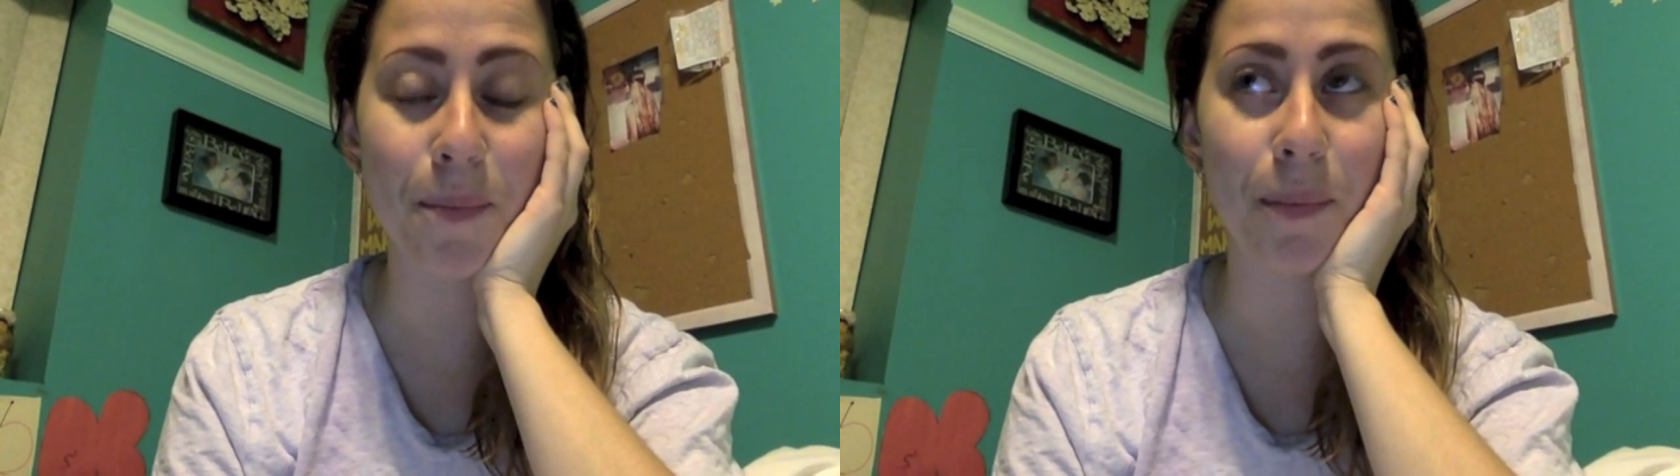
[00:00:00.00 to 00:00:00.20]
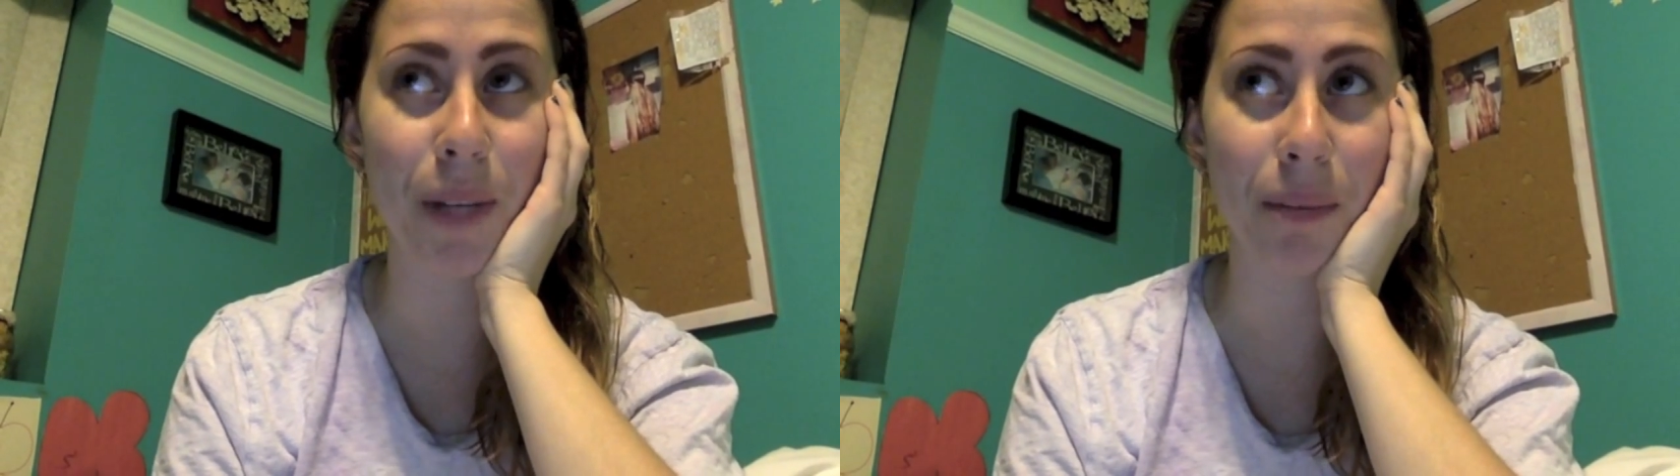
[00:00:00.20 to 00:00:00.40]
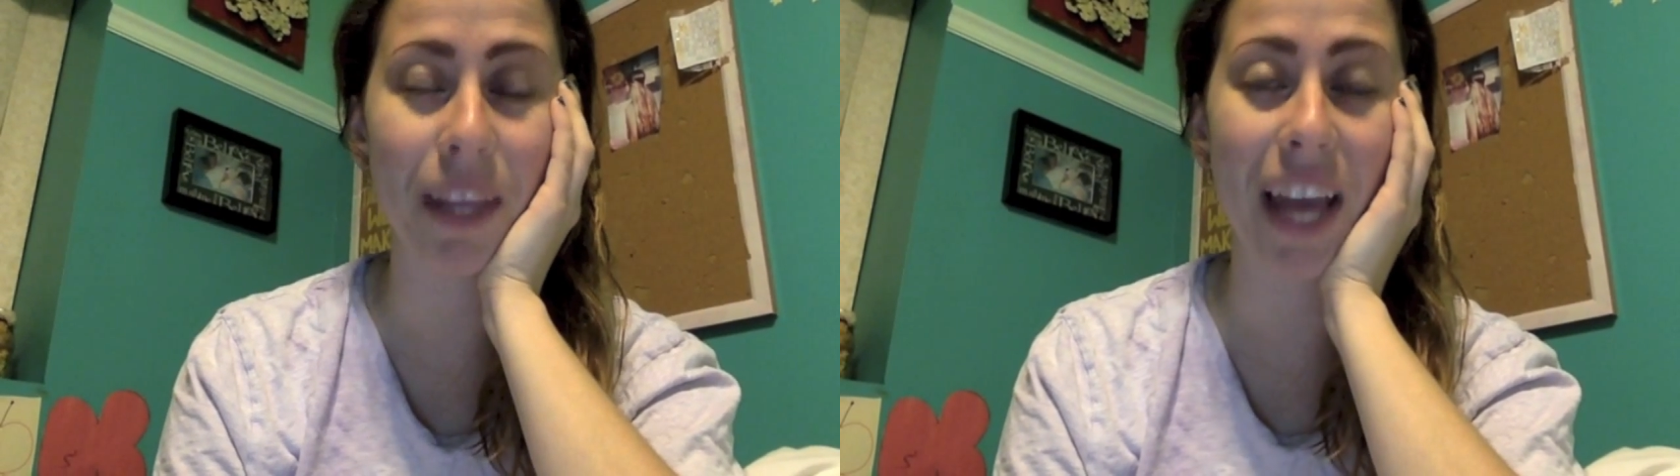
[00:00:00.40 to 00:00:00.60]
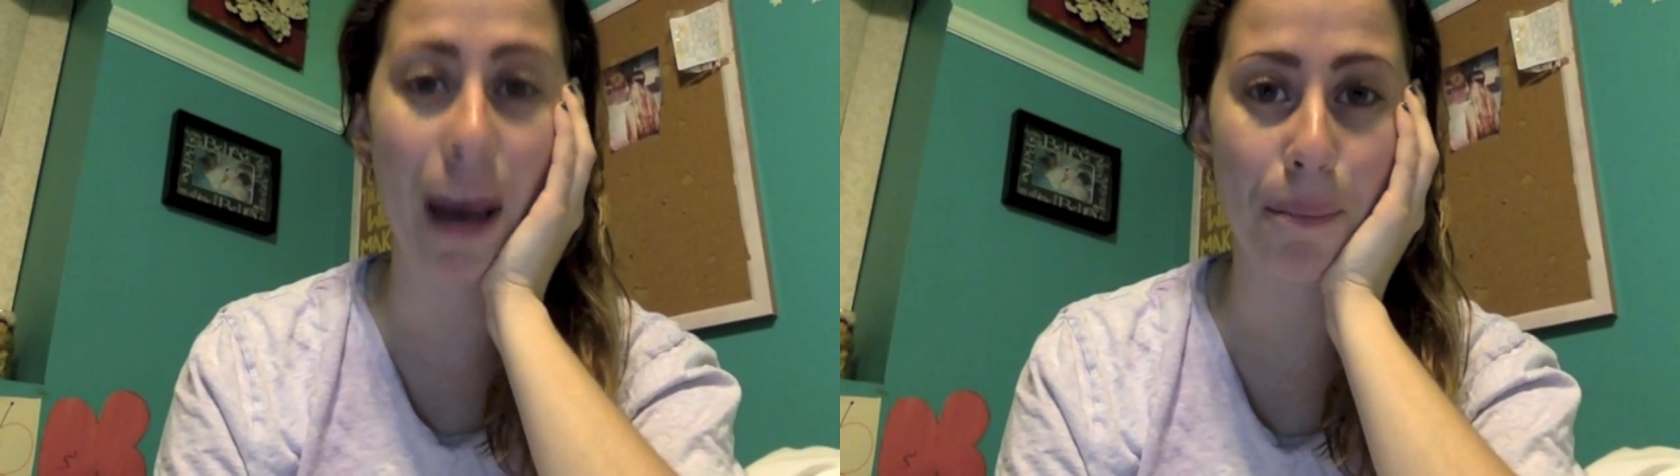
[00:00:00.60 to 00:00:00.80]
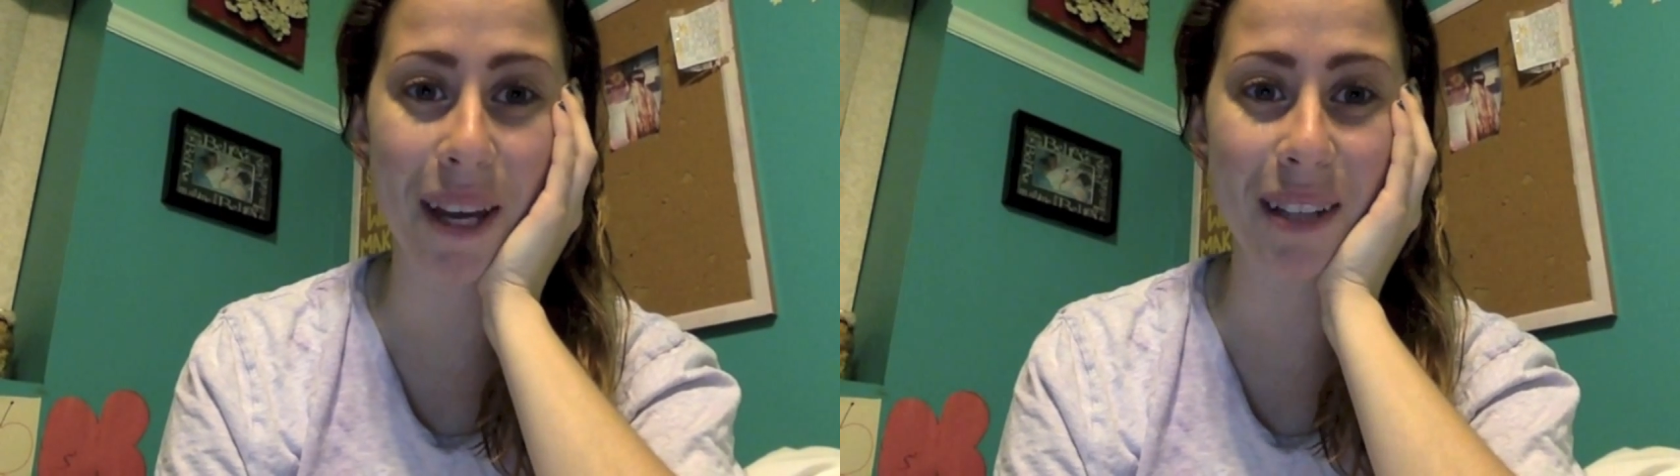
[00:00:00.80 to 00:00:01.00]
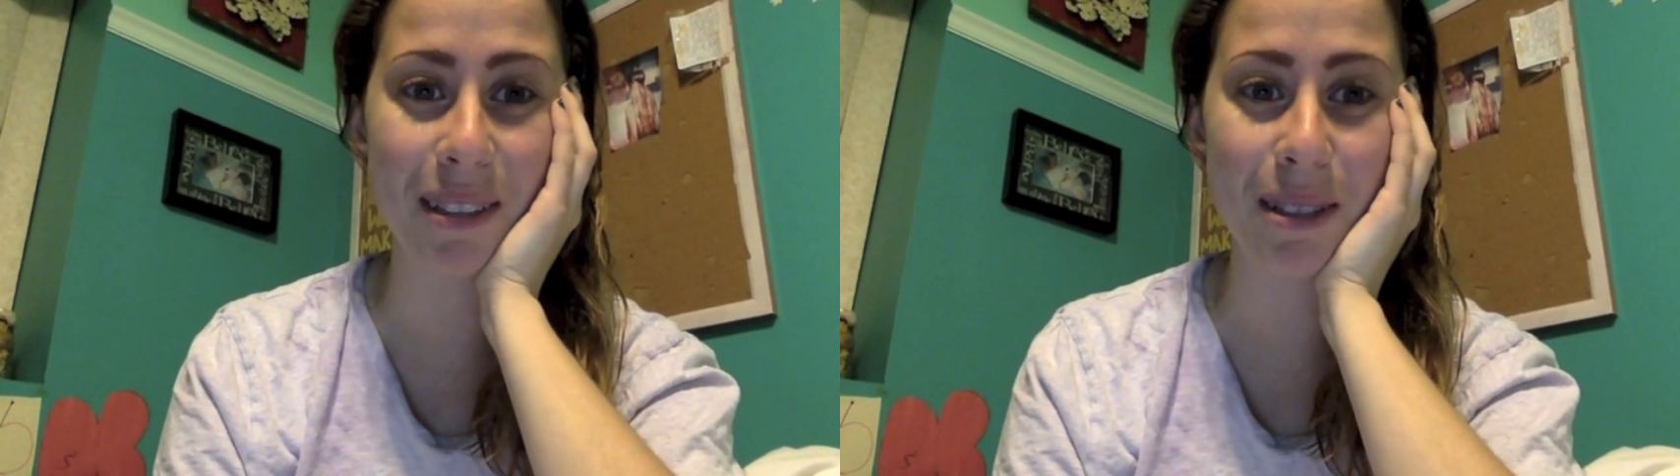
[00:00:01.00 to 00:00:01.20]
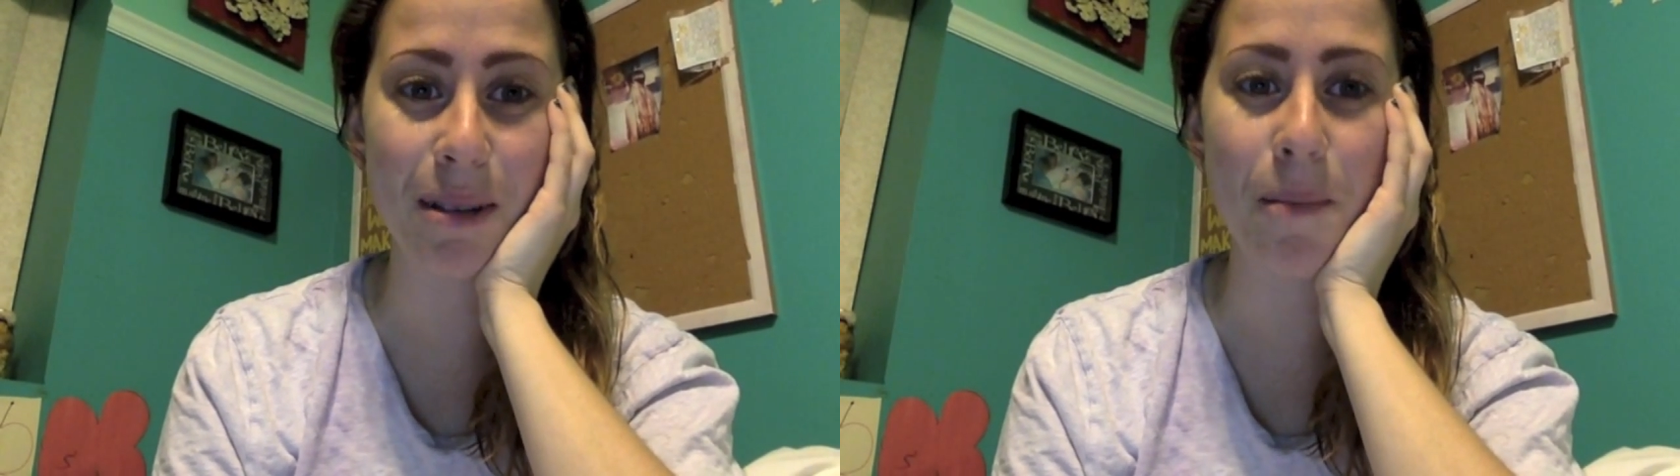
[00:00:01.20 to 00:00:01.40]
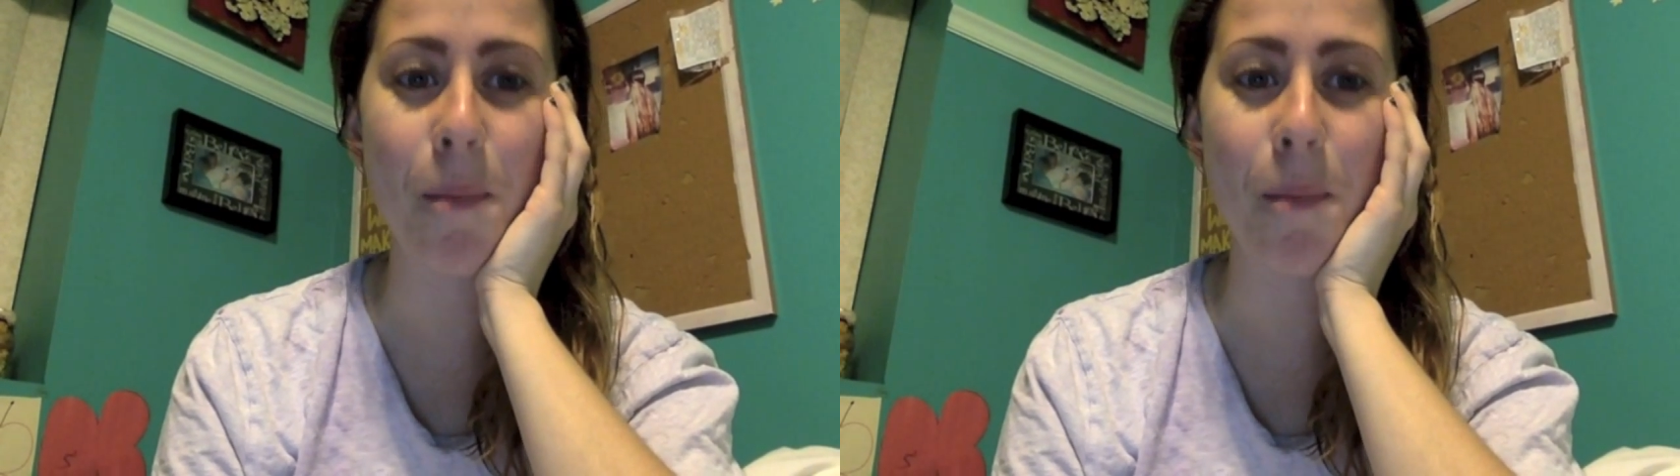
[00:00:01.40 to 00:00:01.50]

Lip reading: but I'm the happiest.